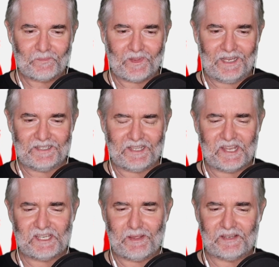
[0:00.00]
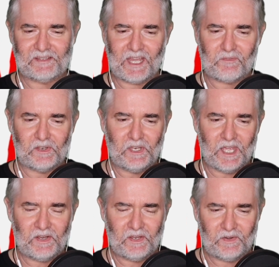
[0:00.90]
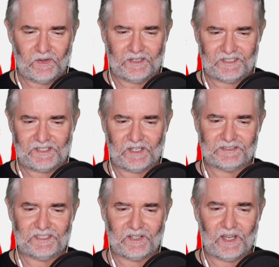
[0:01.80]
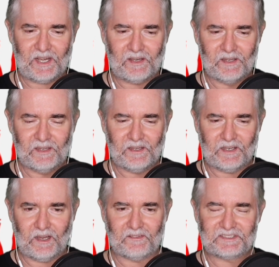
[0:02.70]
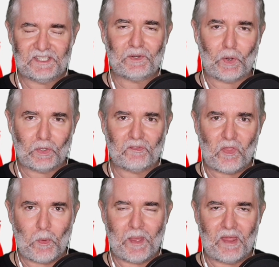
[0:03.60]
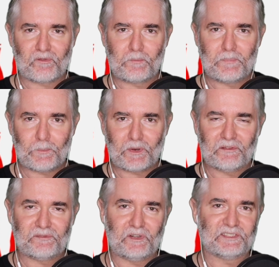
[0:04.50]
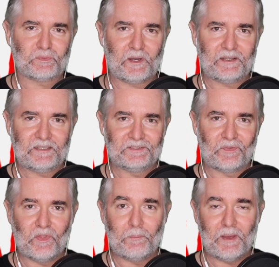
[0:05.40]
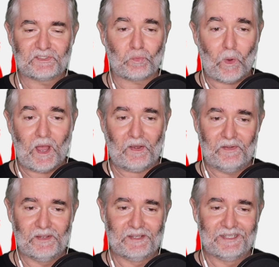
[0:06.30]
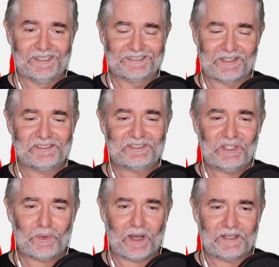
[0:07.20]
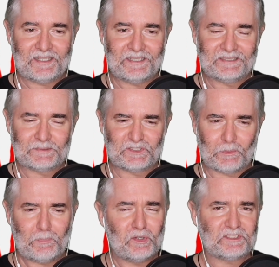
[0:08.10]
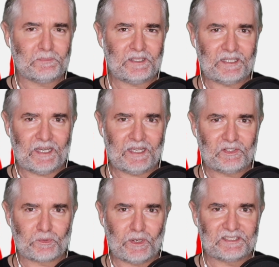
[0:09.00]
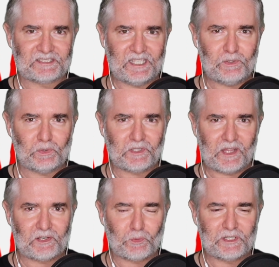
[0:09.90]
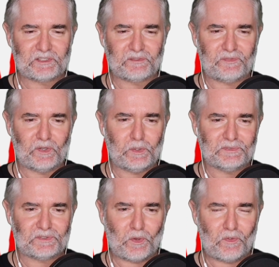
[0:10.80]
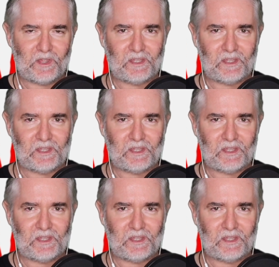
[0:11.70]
and Candyman Day of the Dead, 1999. Now, I've seen all of them, and from memory, the first one is the best one. So this new one is supposed to be a direct sequel to that original film, so